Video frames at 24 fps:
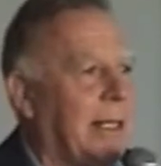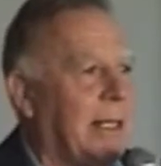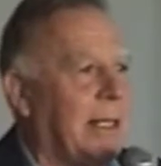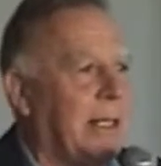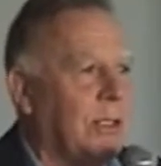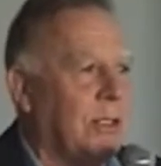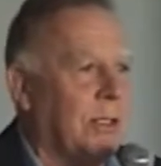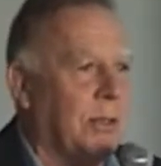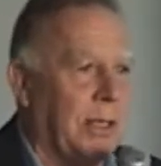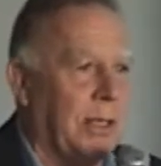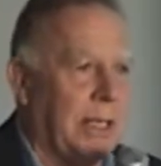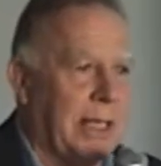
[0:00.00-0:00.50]
and he
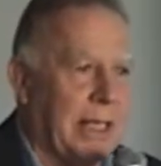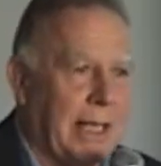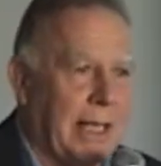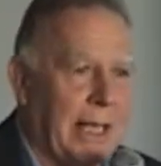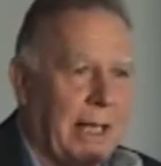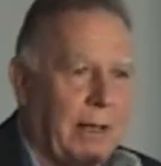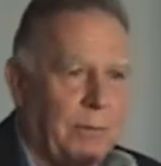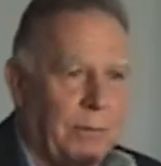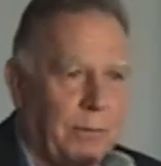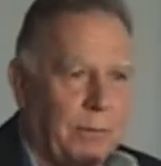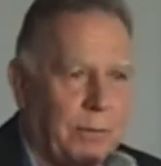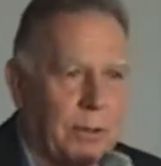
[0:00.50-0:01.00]
joined the
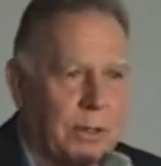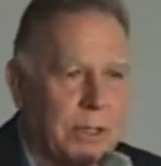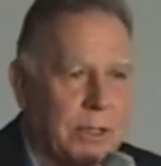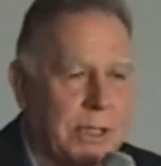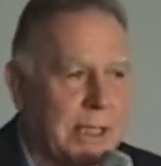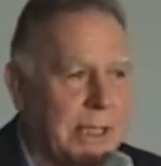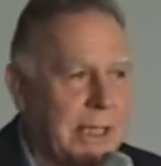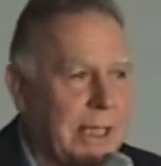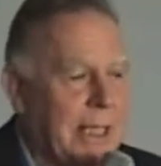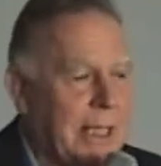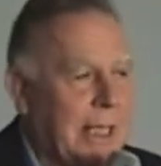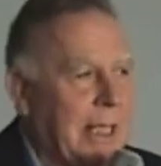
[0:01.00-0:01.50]
Air
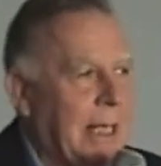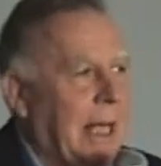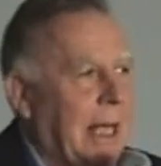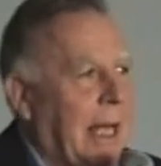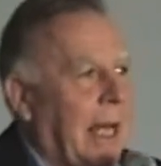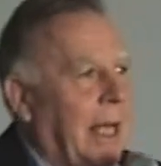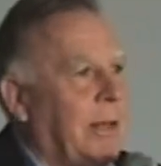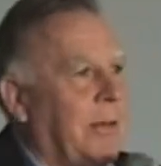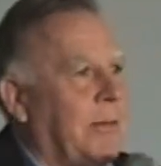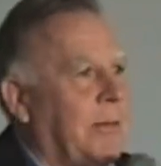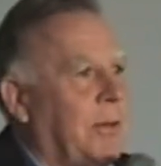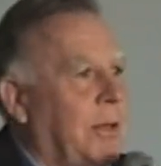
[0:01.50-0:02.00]
Force.
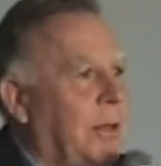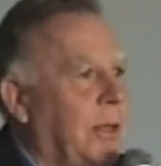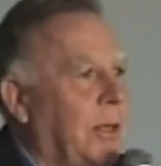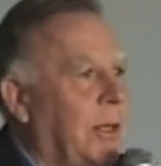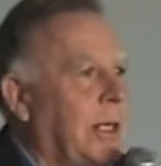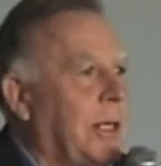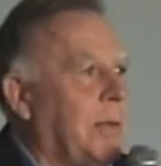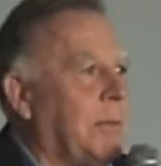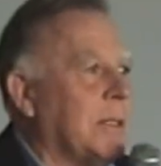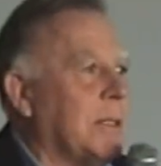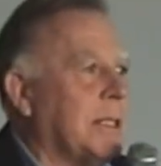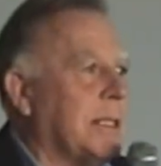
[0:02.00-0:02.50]
And you've
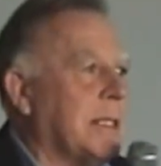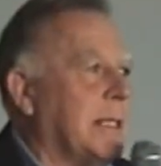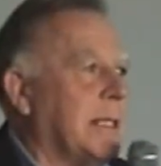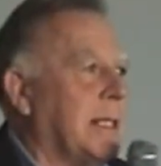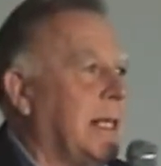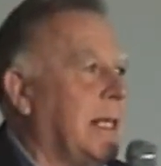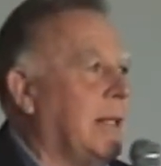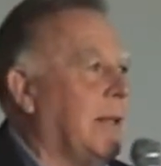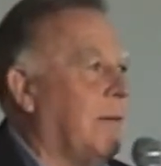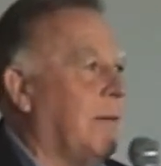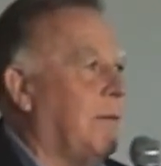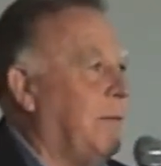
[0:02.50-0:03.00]
heard he was
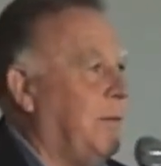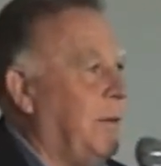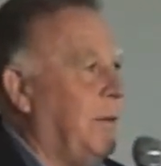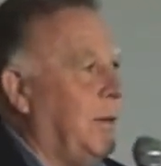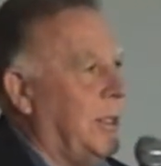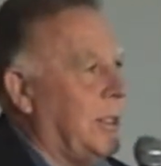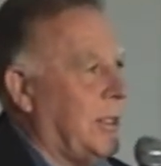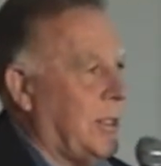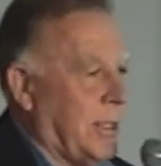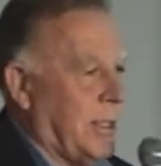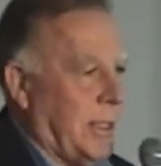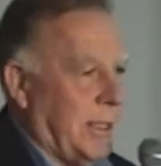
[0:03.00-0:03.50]
in the
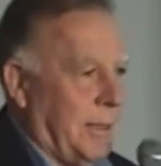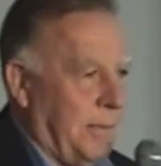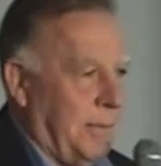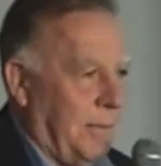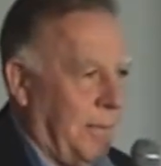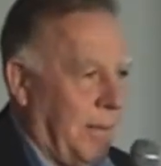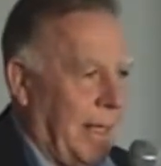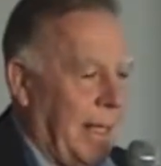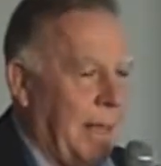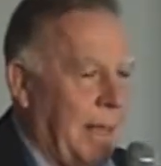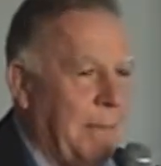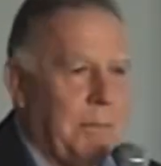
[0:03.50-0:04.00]
first
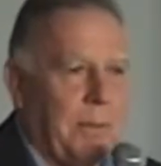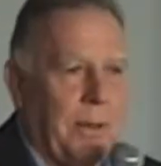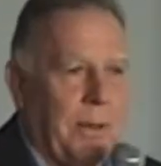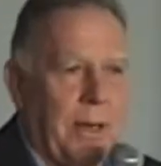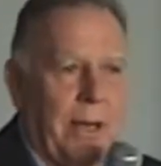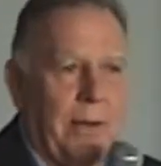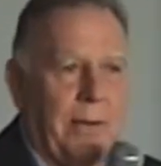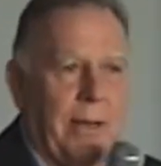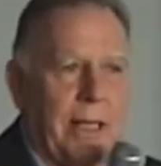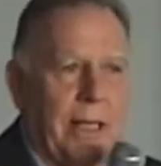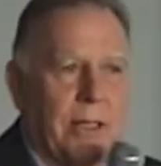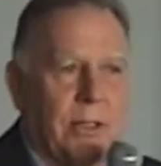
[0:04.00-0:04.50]

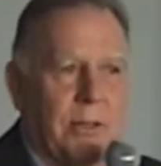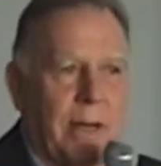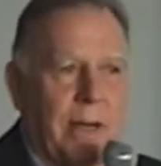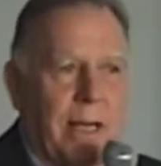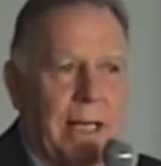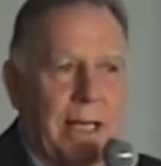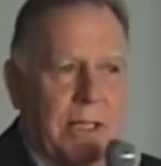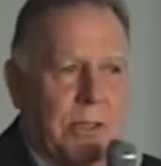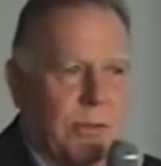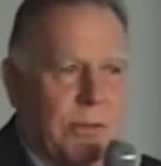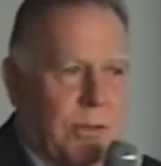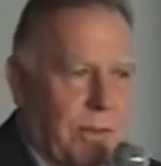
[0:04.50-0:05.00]
Empire Air
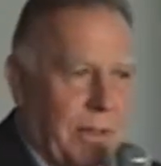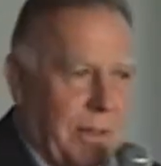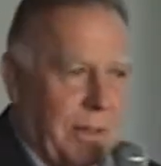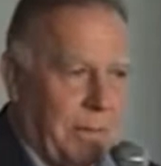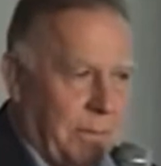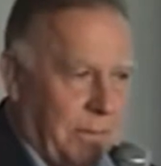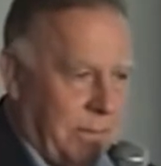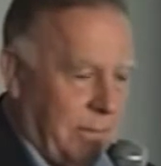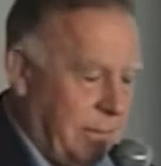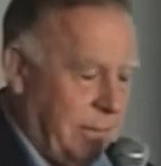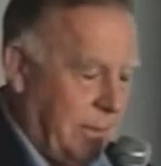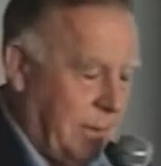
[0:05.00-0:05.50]
Training Scheme,
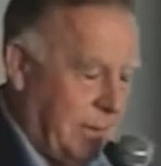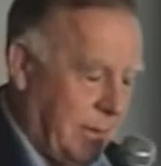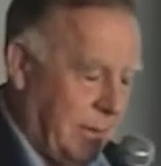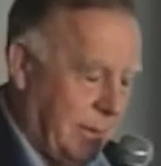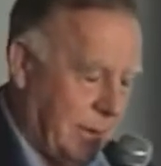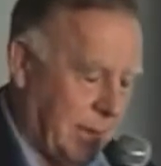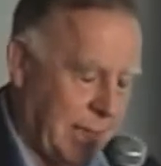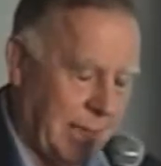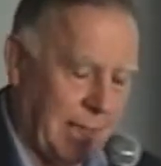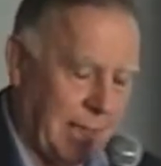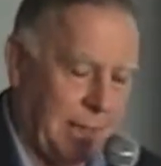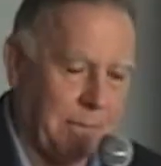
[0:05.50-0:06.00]

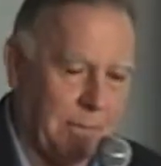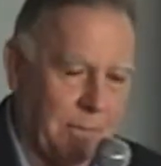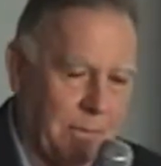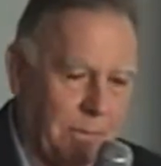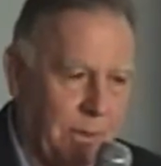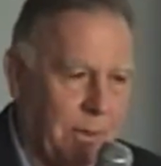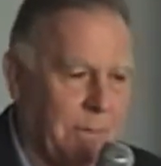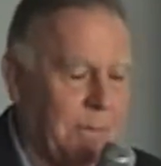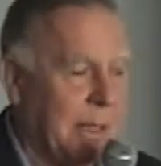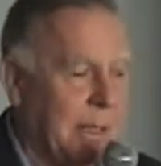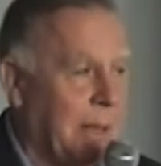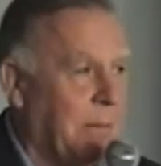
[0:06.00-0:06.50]
scheme
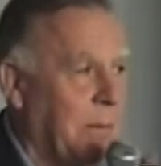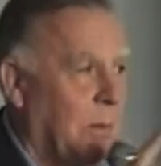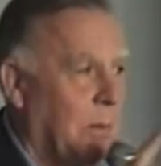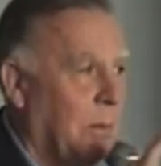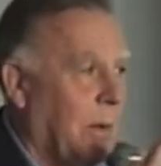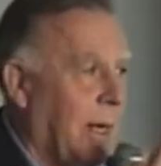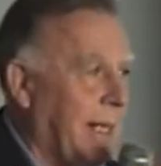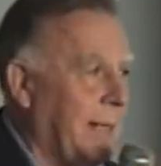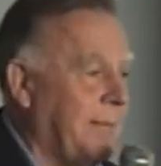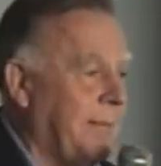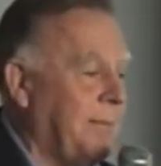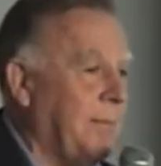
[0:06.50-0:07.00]
group, number
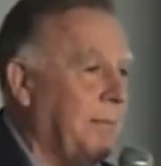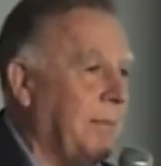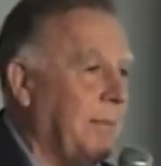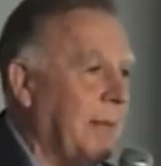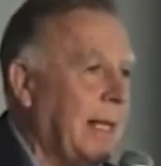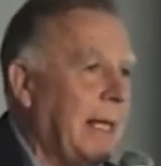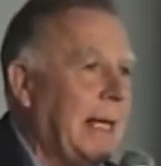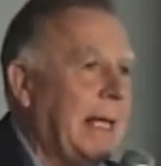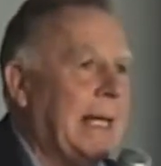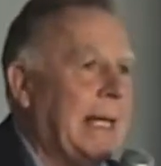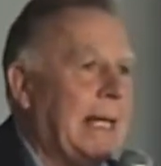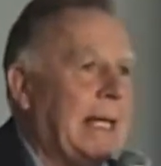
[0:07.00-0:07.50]
one
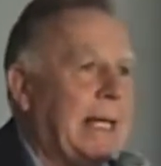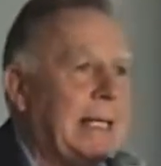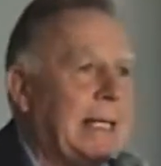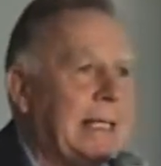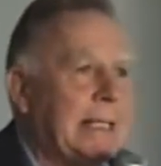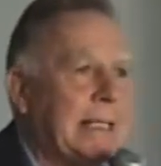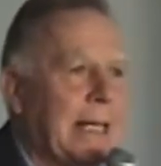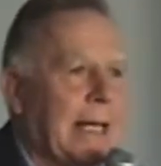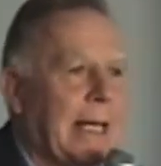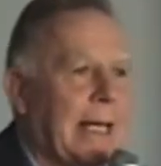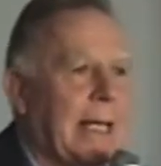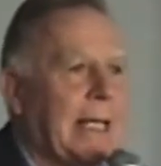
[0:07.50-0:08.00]

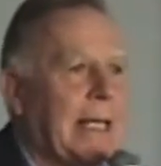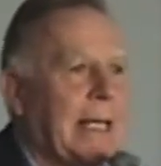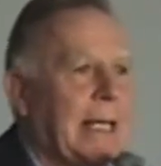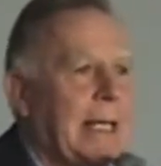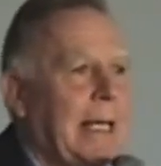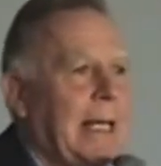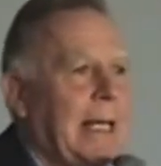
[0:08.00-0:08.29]
intake.